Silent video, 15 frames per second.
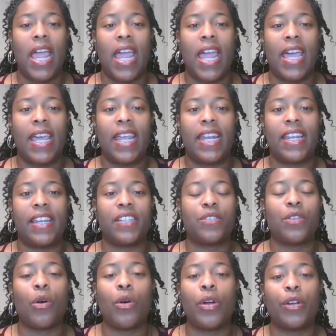And it
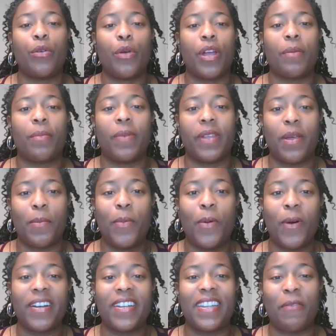is so incredibly
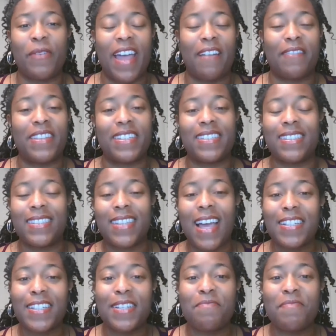important that we have this
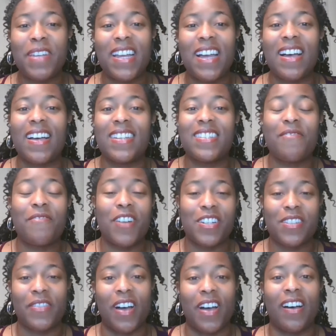discussion because,
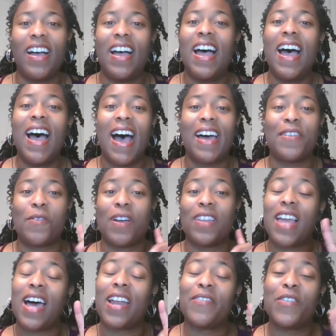first of all, I know a
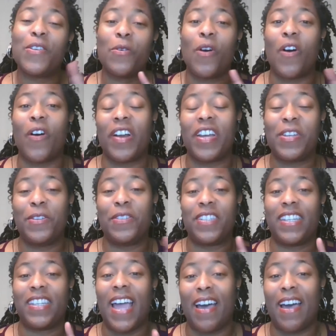lot of you aren't
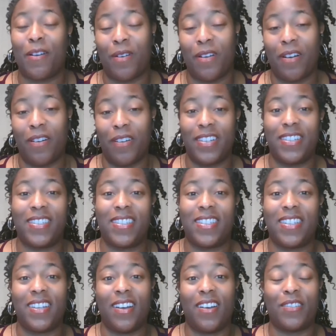using add ons
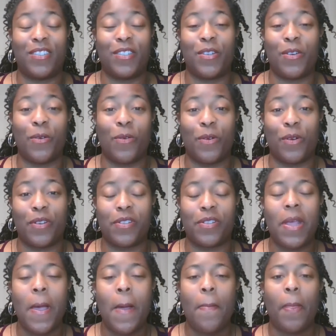onto your
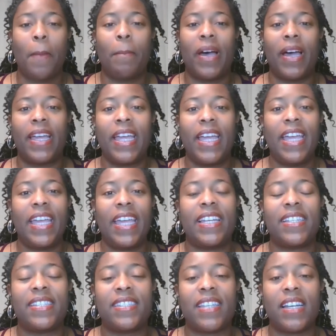orders, but it
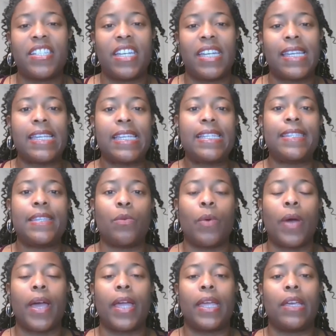is such an easy
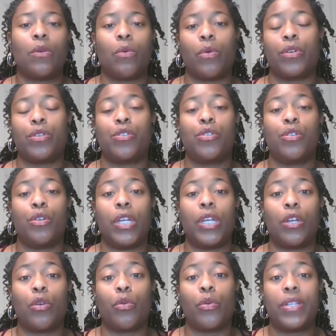way in order to
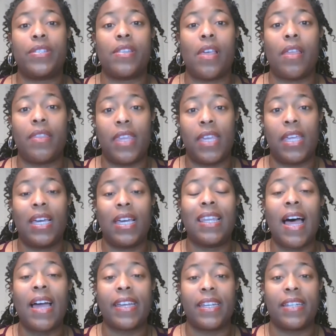increase the
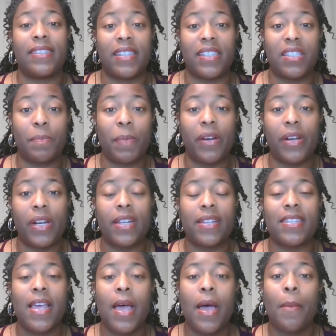client's
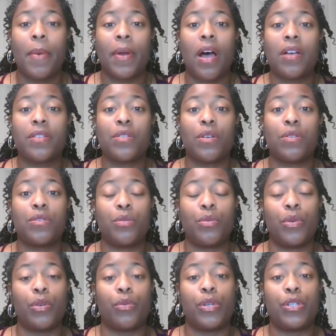experience, but also to
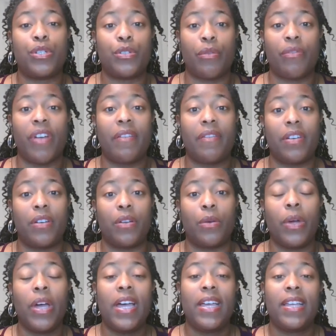increase your
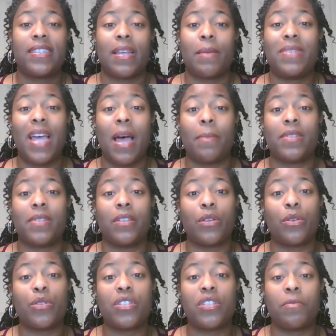revenue. Sometimes
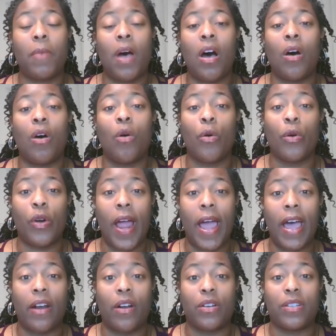little small order
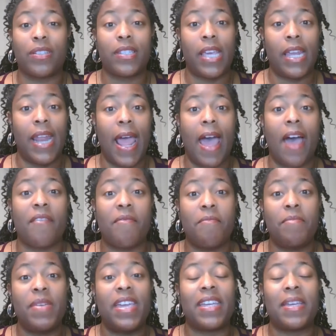add ons can
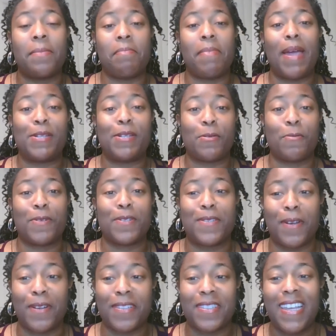have big, major
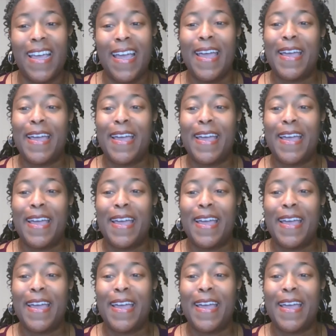results.